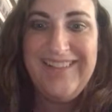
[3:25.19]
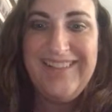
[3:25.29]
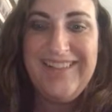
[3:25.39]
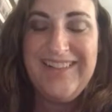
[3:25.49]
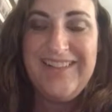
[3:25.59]
I
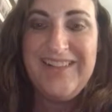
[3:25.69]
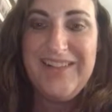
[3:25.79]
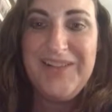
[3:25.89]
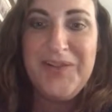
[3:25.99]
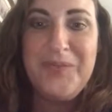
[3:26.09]
said, it's
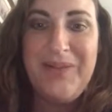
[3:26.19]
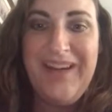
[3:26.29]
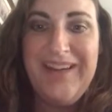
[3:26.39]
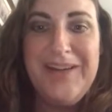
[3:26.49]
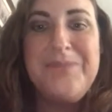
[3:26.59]
an adult
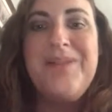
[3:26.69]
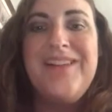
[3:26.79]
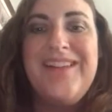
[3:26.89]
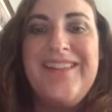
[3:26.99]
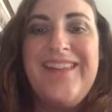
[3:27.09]
bike,
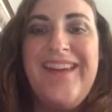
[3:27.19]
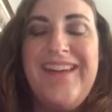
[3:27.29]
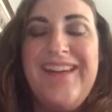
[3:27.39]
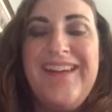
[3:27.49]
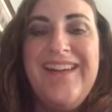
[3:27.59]
but it's
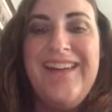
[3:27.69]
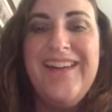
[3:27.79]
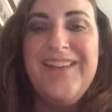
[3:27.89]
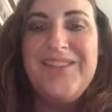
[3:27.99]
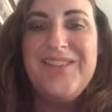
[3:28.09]
like
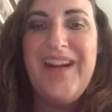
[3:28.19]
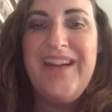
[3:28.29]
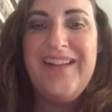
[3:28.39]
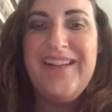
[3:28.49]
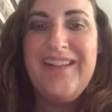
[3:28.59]

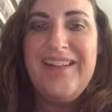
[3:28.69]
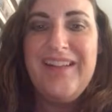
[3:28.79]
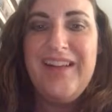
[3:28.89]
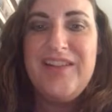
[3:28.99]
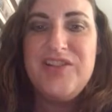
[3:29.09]

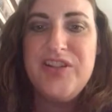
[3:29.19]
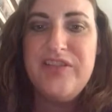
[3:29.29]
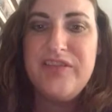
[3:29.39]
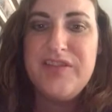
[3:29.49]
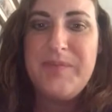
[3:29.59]
riding a
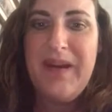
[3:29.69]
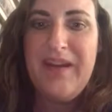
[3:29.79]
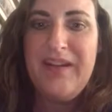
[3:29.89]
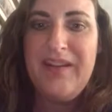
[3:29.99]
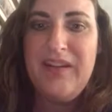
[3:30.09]
children's bike.